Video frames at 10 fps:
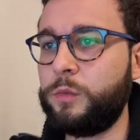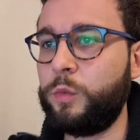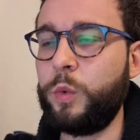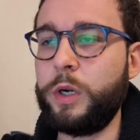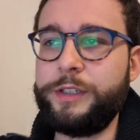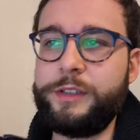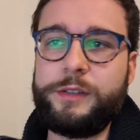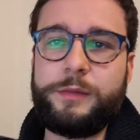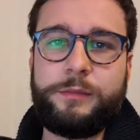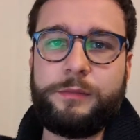what
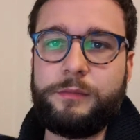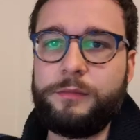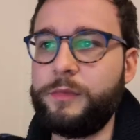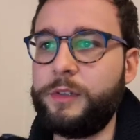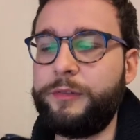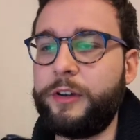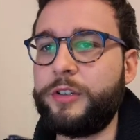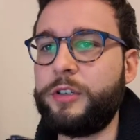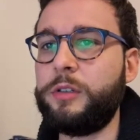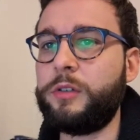the
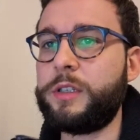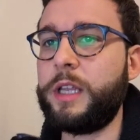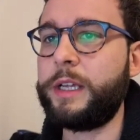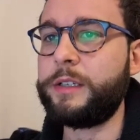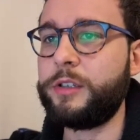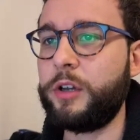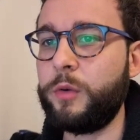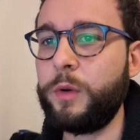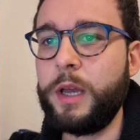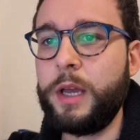function looks like.
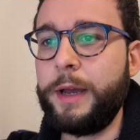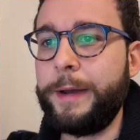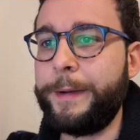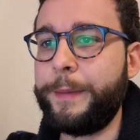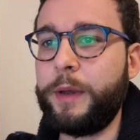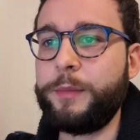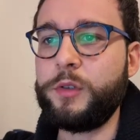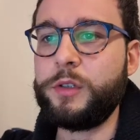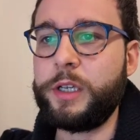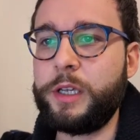So I'm
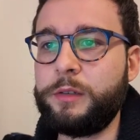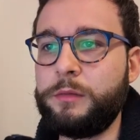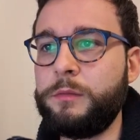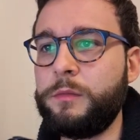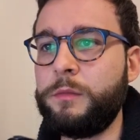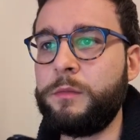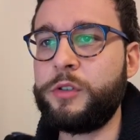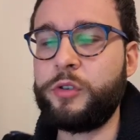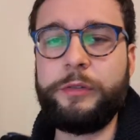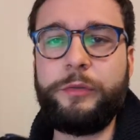using
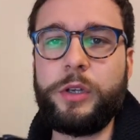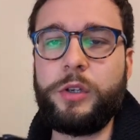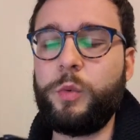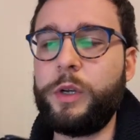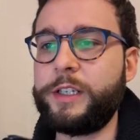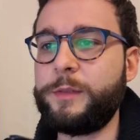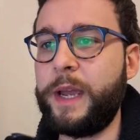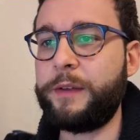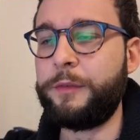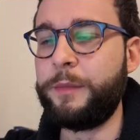sort of what you would
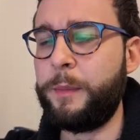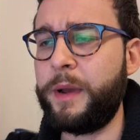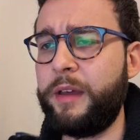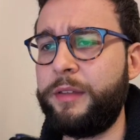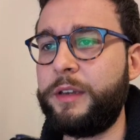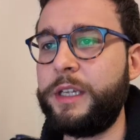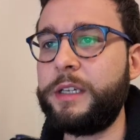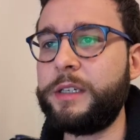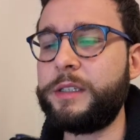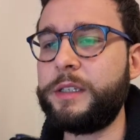expect from the Python
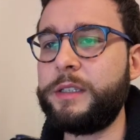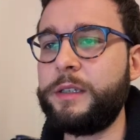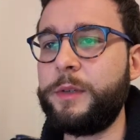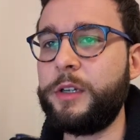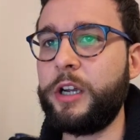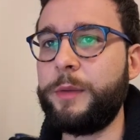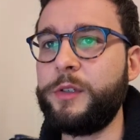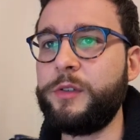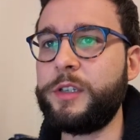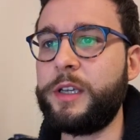ecosystem here. I'm
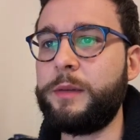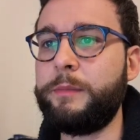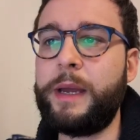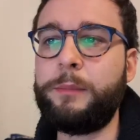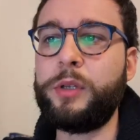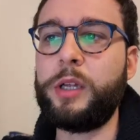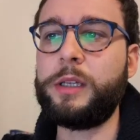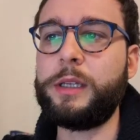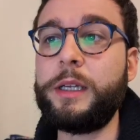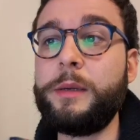using
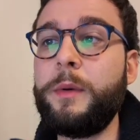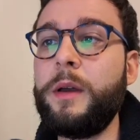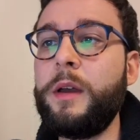matplotlib